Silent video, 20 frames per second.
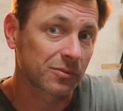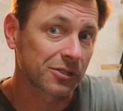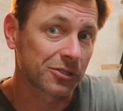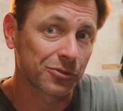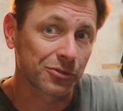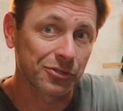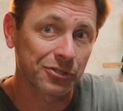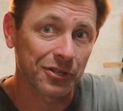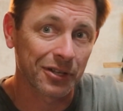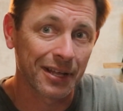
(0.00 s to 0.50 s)

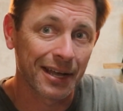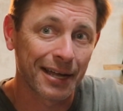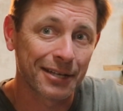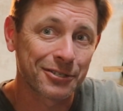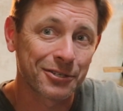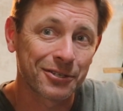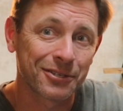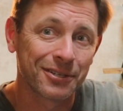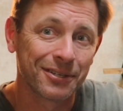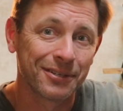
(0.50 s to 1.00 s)
which was the
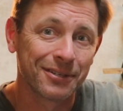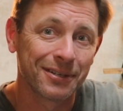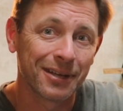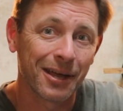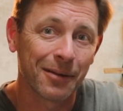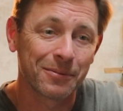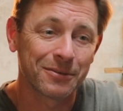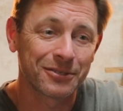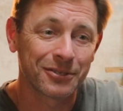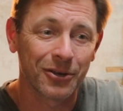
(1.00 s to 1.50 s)
last
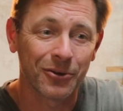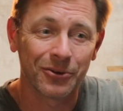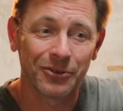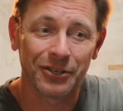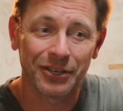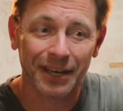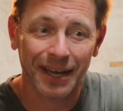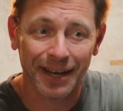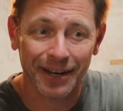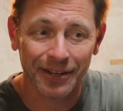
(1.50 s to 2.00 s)
episode, and
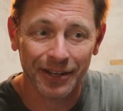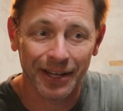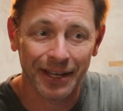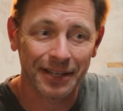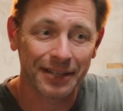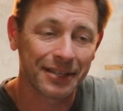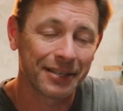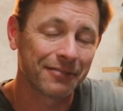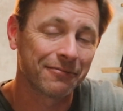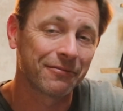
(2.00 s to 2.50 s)
you kind of
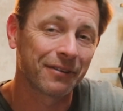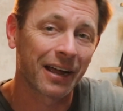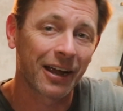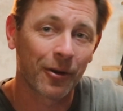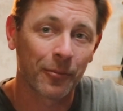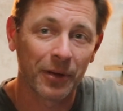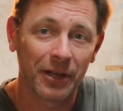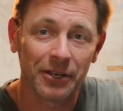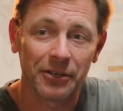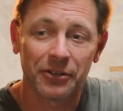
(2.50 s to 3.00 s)
like the
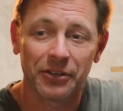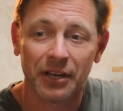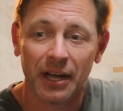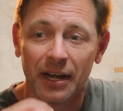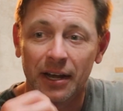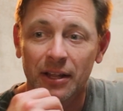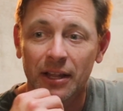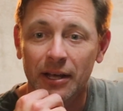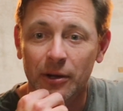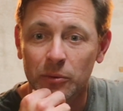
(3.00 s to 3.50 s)
environment, you
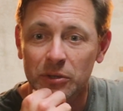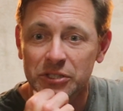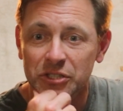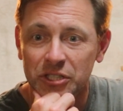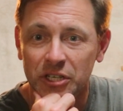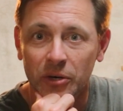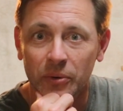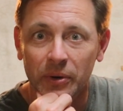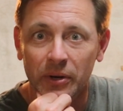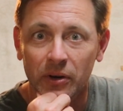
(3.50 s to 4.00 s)
kind of like what's
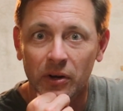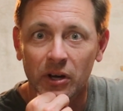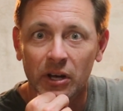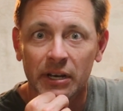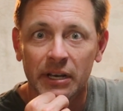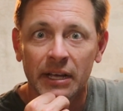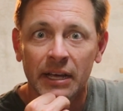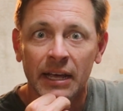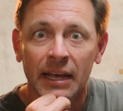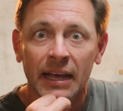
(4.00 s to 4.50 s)
going
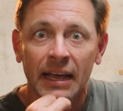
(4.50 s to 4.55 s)
on.